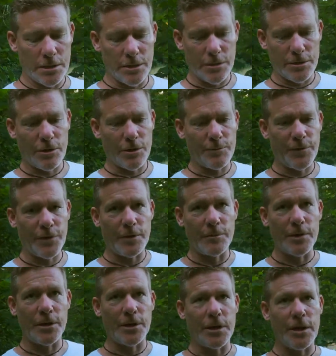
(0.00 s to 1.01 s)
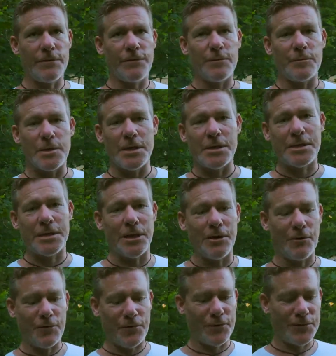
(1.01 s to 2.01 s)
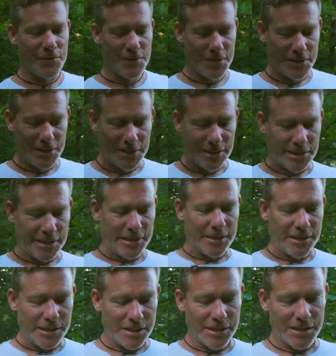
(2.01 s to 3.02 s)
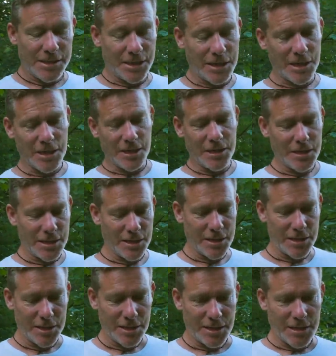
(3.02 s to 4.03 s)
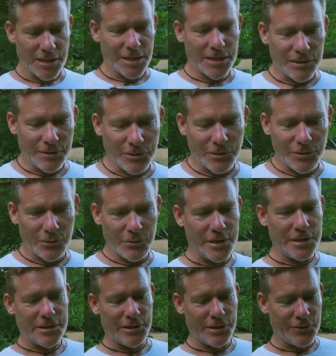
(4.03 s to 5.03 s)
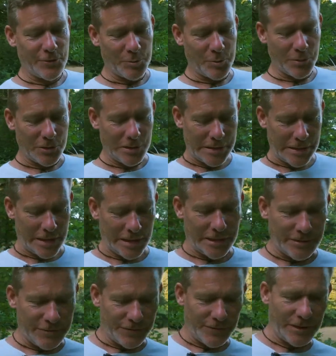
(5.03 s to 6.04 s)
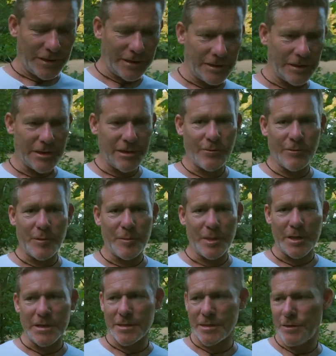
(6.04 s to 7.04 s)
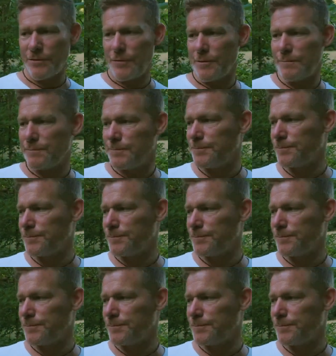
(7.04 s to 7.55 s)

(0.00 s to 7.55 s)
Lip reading: in the time frame that I had for myself. So, and I got all these surfboards and it's feeling like I won't be able to surf them.